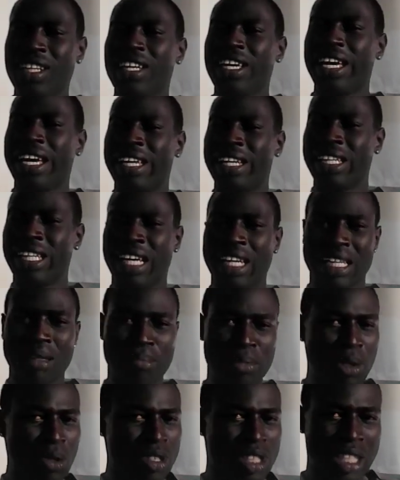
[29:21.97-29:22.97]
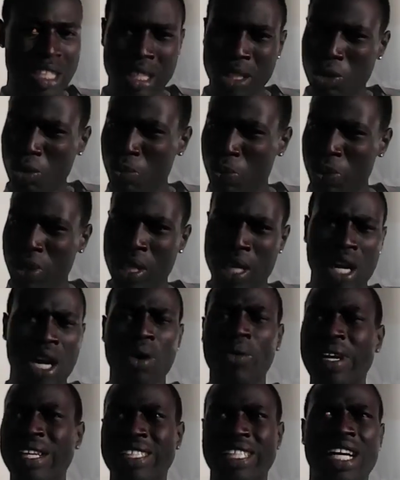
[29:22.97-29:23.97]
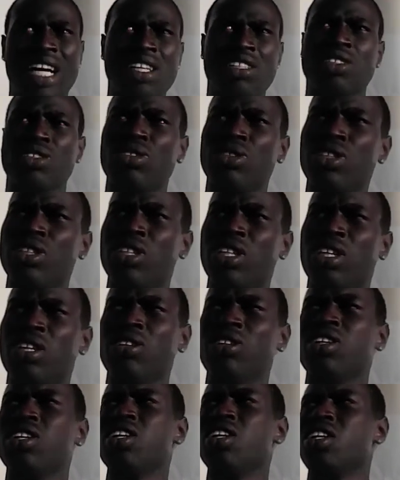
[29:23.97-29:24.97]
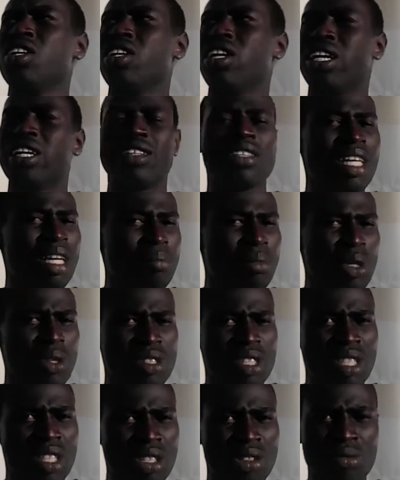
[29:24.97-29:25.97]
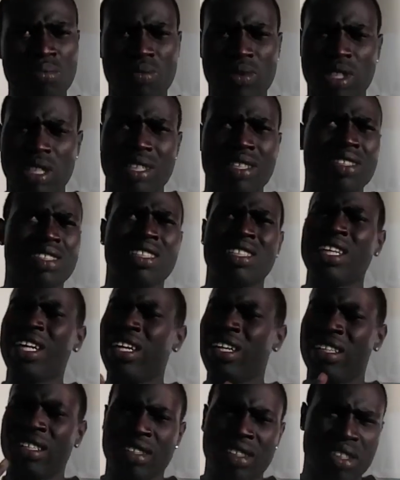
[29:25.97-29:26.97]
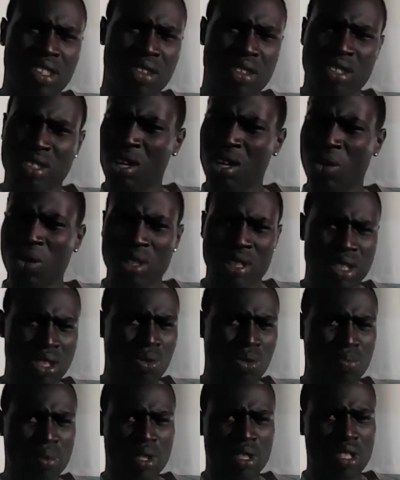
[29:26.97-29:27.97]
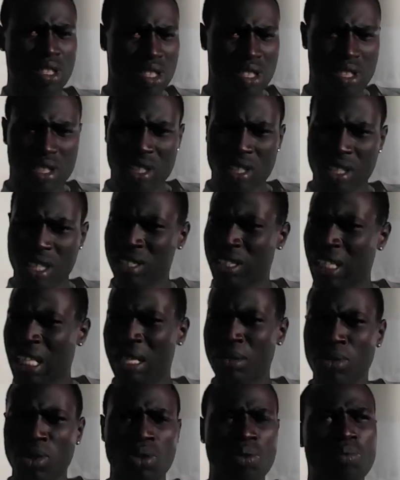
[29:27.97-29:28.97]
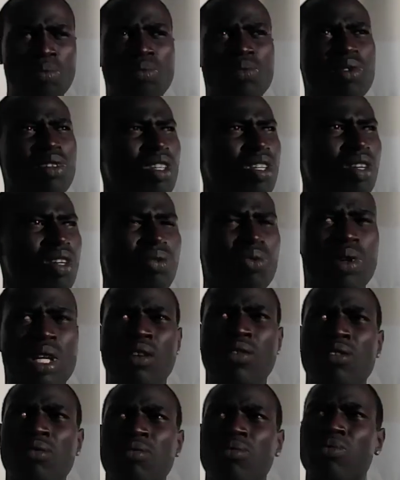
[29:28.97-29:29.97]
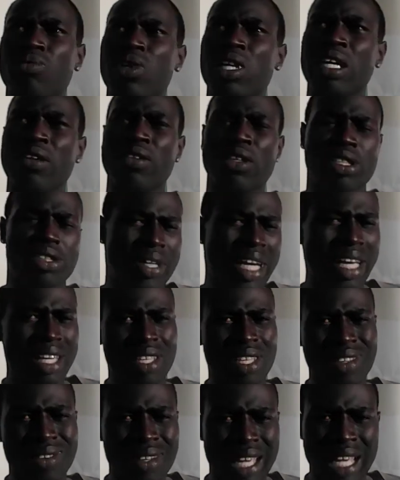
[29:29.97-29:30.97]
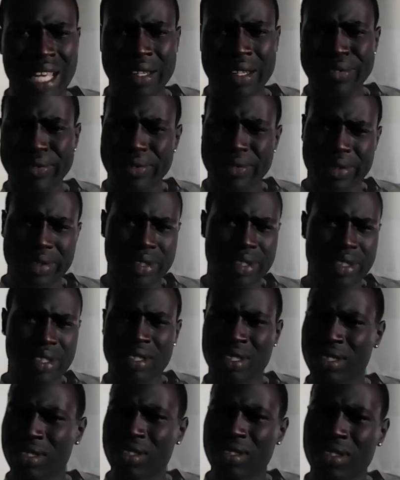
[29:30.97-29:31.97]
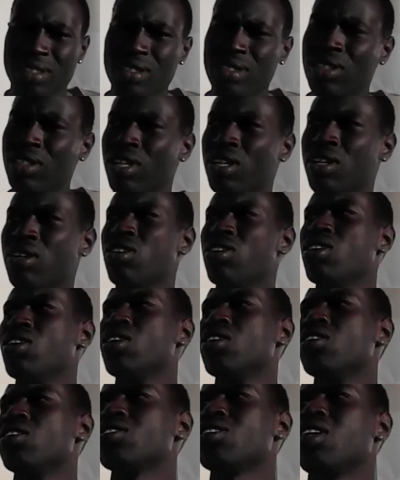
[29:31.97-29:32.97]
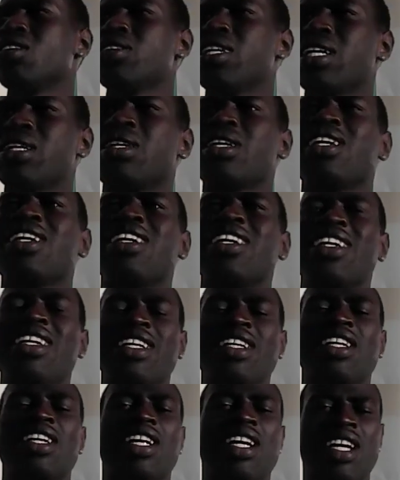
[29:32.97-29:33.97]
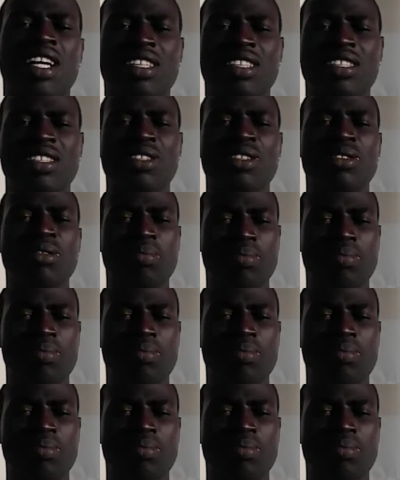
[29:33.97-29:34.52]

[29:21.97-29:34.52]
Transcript: And like a music loop, you always hustle, you know. And that music loop doesn't end. You know, it's always looping, the same loop. Whatever whatever track you have, it just you know. So I was like, yeah, hustler.